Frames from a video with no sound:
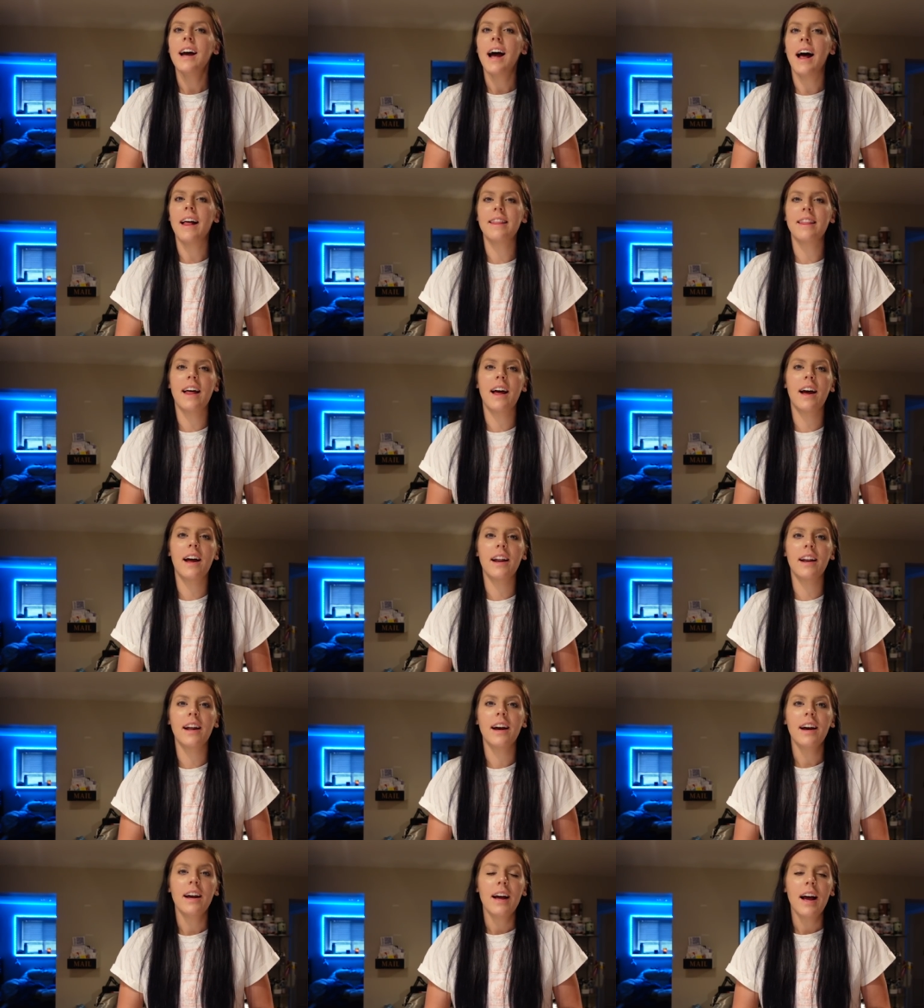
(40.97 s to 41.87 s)
And
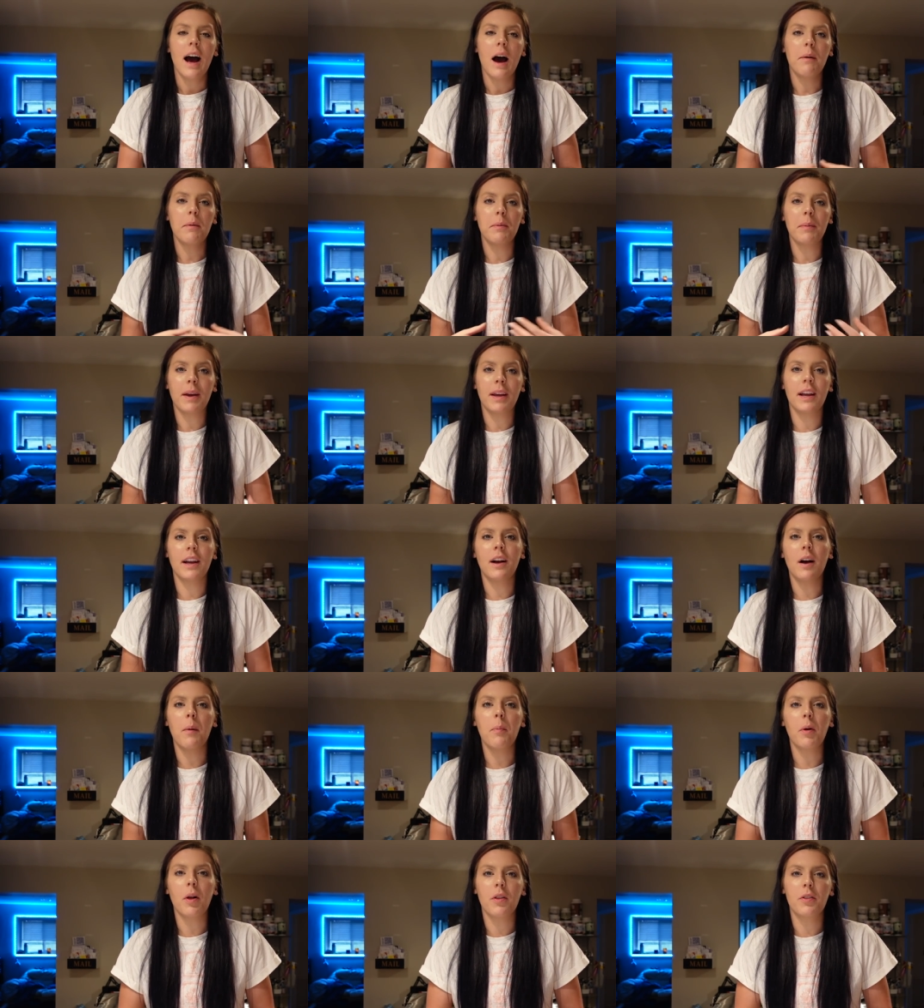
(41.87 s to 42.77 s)
then I'll be making a
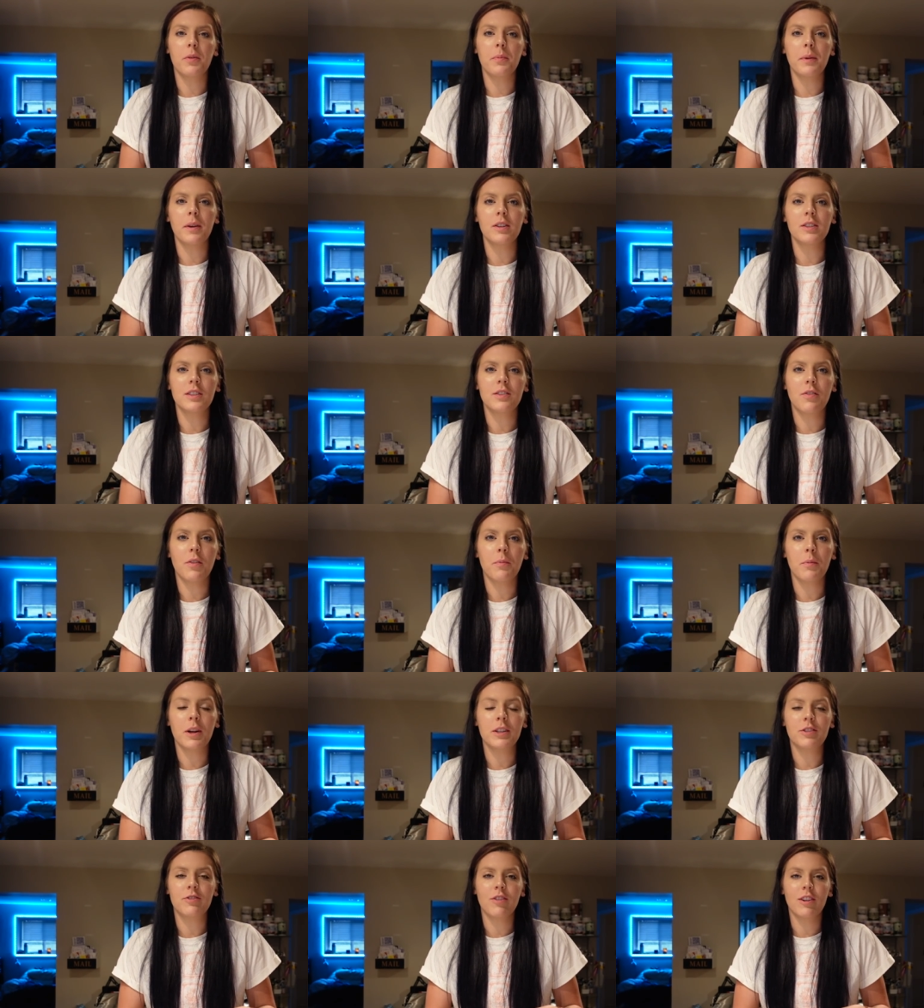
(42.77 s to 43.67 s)
couple other meals from
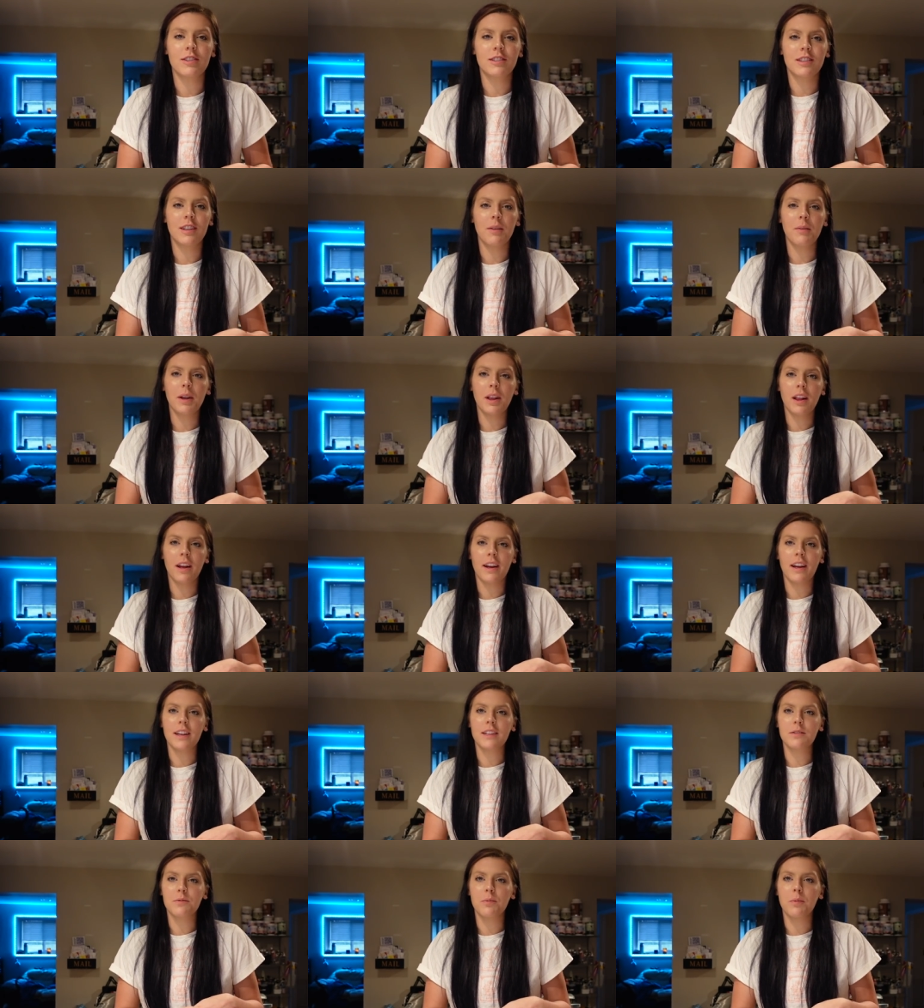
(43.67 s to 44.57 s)
restaurants that we
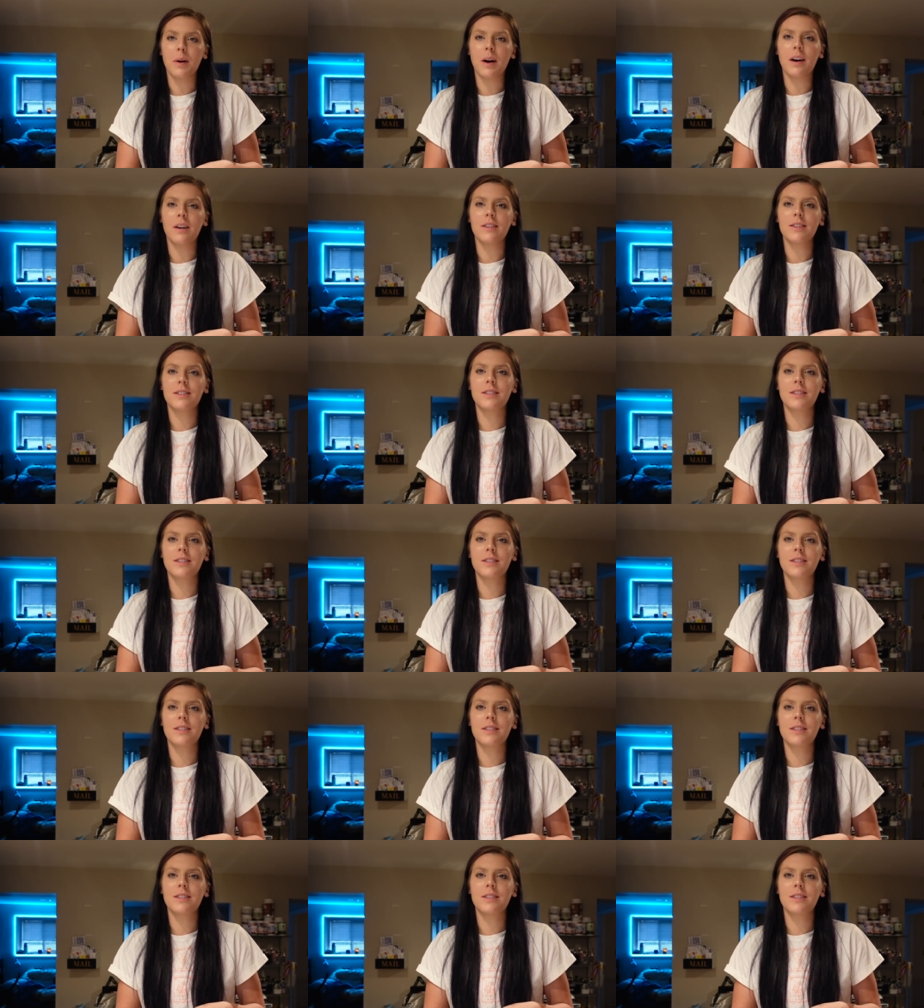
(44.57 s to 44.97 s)
like as well.